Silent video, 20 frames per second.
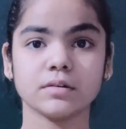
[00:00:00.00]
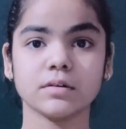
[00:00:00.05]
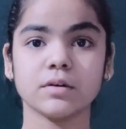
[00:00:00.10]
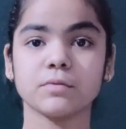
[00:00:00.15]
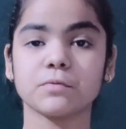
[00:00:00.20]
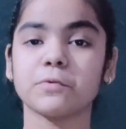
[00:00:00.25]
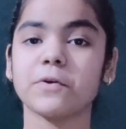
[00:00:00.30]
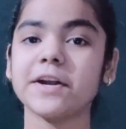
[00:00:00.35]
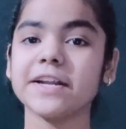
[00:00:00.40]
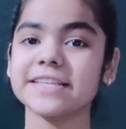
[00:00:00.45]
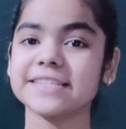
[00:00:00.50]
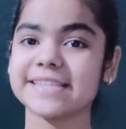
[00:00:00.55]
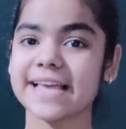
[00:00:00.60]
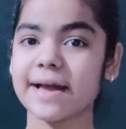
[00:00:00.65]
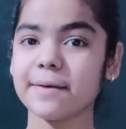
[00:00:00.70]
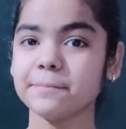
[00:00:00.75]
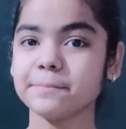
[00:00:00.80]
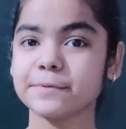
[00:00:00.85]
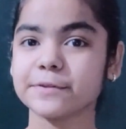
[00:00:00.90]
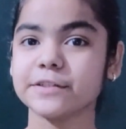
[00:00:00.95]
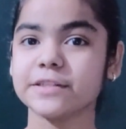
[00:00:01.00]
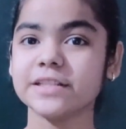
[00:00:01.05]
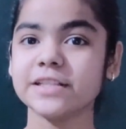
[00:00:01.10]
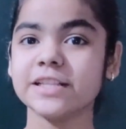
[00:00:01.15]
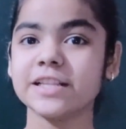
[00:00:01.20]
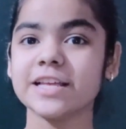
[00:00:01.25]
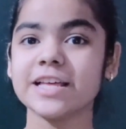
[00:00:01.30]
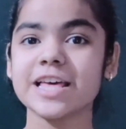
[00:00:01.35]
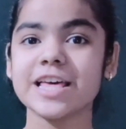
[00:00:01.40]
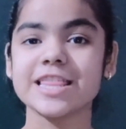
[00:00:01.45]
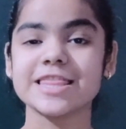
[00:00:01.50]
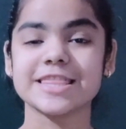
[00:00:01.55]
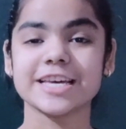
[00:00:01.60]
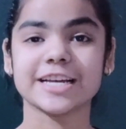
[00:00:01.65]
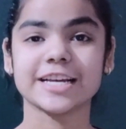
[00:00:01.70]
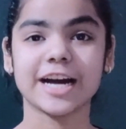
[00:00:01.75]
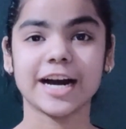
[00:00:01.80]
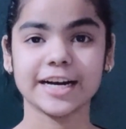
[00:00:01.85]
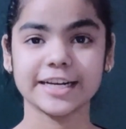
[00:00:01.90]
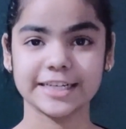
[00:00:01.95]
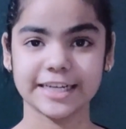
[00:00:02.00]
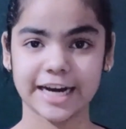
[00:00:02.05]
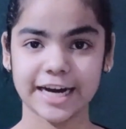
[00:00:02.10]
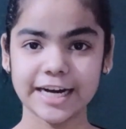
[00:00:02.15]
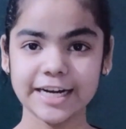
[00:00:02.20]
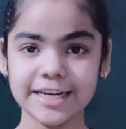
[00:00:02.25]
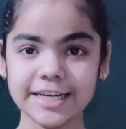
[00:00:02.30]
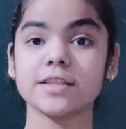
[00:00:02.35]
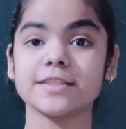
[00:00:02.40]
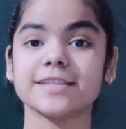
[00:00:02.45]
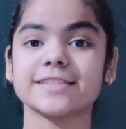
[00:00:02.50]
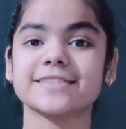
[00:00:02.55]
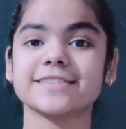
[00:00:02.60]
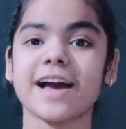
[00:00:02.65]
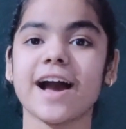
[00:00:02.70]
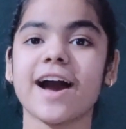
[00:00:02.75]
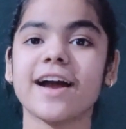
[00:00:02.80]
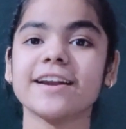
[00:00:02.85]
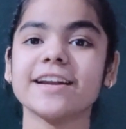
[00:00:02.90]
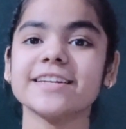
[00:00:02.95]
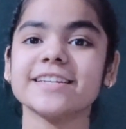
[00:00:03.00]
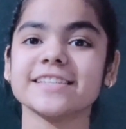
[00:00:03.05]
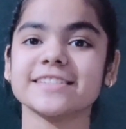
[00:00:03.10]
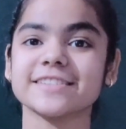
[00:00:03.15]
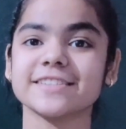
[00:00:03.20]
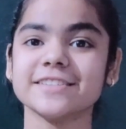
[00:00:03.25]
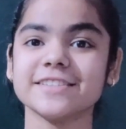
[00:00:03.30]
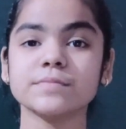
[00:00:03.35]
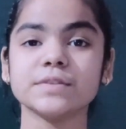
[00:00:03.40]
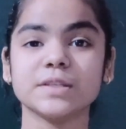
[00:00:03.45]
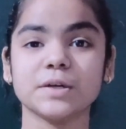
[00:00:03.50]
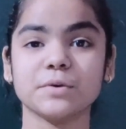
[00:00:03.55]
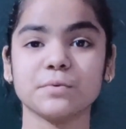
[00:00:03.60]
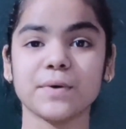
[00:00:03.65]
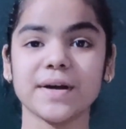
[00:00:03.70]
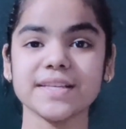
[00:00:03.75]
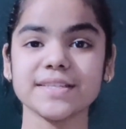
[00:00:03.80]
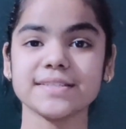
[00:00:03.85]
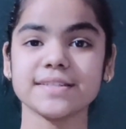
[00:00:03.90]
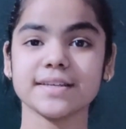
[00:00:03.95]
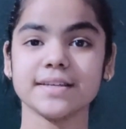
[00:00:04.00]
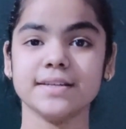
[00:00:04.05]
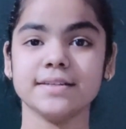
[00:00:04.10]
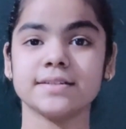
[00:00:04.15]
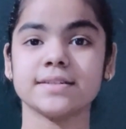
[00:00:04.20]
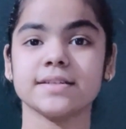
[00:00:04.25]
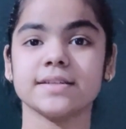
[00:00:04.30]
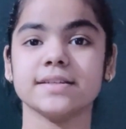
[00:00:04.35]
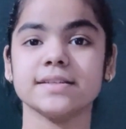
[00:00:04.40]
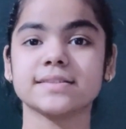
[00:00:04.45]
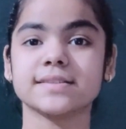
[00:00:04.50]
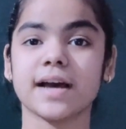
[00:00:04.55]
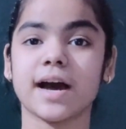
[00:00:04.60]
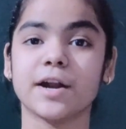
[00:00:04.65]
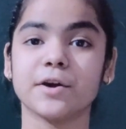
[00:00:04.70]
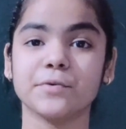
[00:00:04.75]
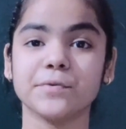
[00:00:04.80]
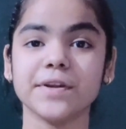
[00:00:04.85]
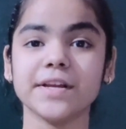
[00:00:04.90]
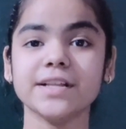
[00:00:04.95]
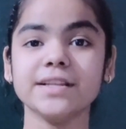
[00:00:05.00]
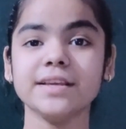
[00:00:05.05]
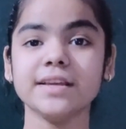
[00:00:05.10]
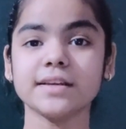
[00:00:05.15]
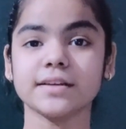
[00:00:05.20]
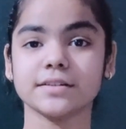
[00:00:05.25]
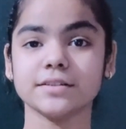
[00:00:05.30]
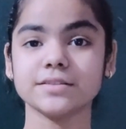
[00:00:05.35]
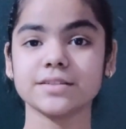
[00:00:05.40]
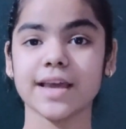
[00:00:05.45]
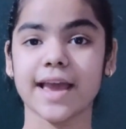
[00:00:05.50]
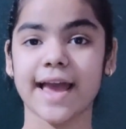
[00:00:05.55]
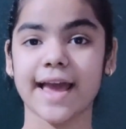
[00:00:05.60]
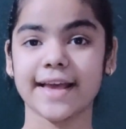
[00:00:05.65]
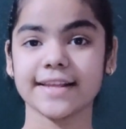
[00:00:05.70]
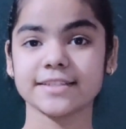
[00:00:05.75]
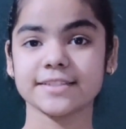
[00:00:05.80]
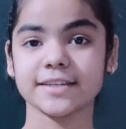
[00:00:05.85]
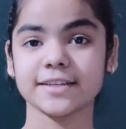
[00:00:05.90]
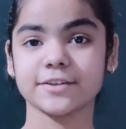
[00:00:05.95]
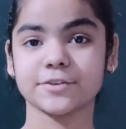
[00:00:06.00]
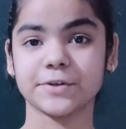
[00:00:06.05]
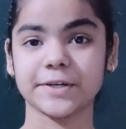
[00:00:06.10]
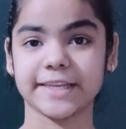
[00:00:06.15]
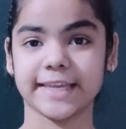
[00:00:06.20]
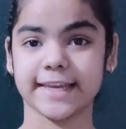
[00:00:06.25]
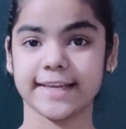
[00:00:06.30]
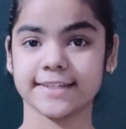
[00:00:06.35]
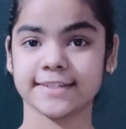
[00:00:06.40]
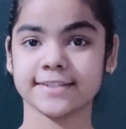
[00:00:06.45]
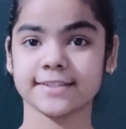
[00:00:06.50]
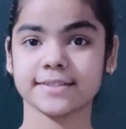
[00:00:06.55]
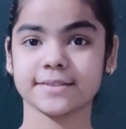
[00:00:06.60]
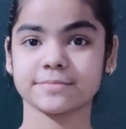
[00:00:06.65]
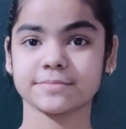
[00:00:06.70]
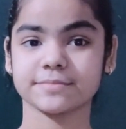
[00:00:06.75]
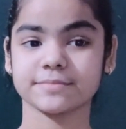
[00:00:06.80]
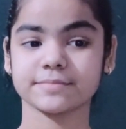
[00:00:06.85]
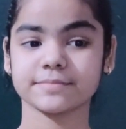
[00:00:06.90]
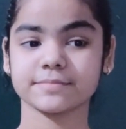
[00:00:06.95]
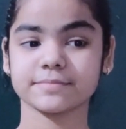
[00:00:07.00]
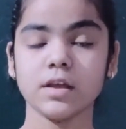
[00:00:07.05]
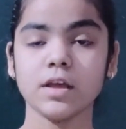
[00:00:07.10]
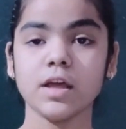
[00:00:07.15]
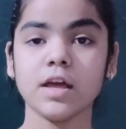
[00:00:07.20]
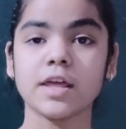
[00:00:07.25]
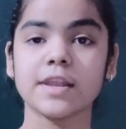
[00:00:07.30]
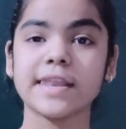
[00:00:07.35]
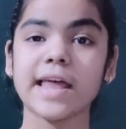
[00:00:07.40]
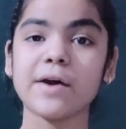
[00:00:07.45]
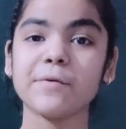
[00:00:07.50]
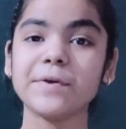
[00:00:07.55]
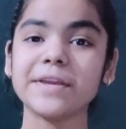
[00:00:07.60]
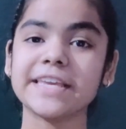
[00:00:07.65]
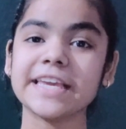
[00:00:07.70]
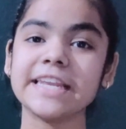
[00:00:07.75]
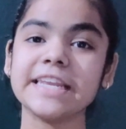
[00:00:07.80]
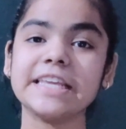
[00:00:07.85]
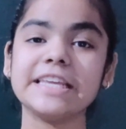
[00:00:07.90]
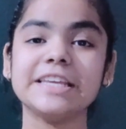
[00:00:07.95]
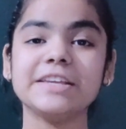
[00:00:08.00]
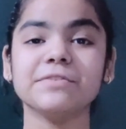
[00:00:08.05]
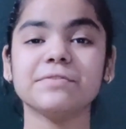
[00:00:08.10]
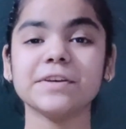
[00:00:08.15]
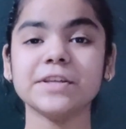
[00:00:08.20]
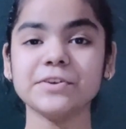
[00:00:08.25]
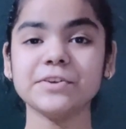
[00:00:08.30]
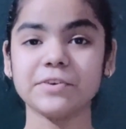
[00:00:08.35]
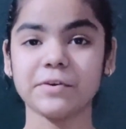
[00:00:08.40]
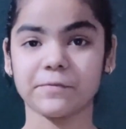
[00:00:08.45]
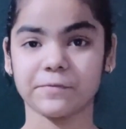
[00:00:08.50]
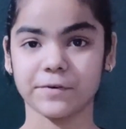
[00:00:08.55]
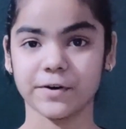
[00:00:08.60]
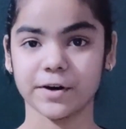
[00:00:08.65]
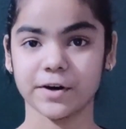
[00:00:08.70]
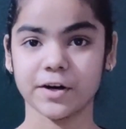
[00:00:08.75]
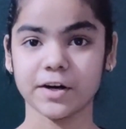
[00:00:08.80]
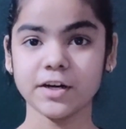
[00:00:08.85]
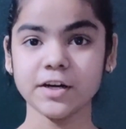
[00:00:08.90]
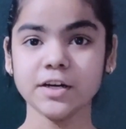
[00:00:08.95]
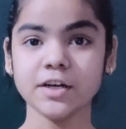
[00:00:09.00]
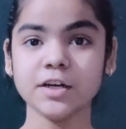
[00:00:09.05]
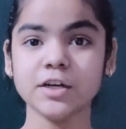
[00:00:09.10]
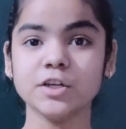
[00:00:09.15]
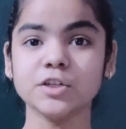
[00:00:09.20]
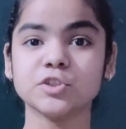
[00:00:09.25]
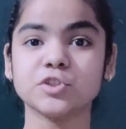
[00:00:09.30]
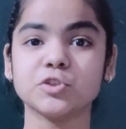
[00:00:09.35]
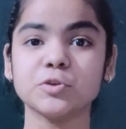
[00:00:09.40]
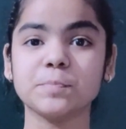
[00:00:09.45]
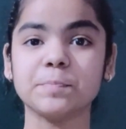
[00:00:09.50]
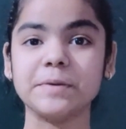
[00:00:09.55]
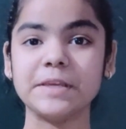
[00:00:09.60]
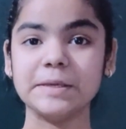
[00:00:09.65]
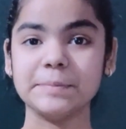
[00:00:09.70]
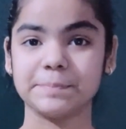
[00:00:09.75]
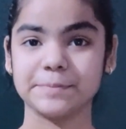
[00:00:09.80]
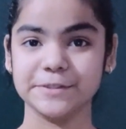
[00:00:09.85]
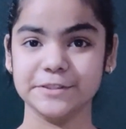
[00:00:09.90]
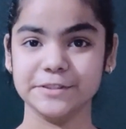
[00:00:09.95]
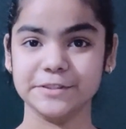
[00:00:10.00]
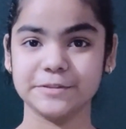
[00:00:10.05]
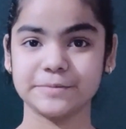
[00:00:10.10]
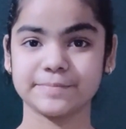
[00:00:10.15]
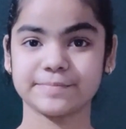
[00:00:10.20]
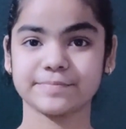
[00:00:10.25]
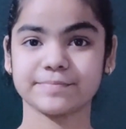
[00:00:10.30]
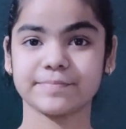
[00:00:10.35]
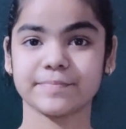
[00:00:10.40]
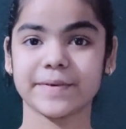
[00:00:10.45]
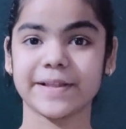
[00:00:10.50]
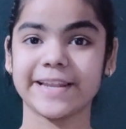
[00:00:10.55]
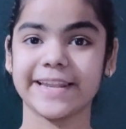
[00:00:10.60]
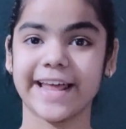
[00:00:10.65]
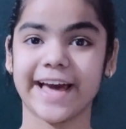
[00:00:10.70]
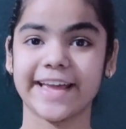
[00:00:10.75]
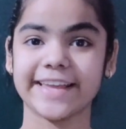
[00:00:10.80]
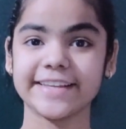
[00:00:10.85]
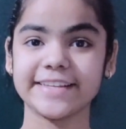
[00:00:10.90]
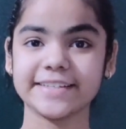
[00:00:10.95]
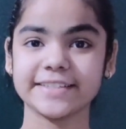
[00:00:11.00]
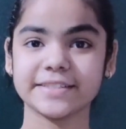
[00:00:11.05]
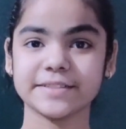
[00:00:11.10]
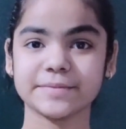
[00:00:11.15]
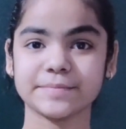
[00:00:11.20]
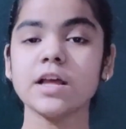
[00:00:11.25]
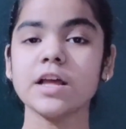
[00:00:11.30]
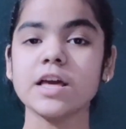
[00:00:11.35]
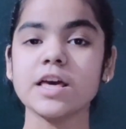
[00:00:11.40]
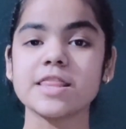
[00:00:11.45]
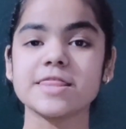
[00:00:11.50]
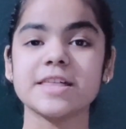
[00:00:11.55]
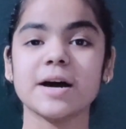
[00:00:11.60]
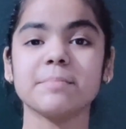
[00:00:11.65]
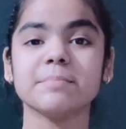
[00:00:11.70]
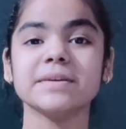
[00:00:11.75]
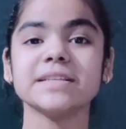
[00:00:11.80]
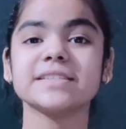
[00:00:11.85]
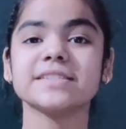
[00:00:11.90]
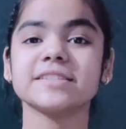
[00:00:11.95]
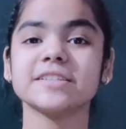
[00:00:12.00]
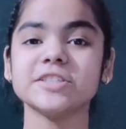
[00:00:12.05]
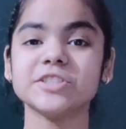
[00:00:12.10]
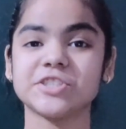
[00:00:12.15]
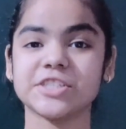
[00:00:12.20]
For example, the Ganga, the Sahara Desert, the West Indies are really good at cricket. Now we can even refer to people like the Mr.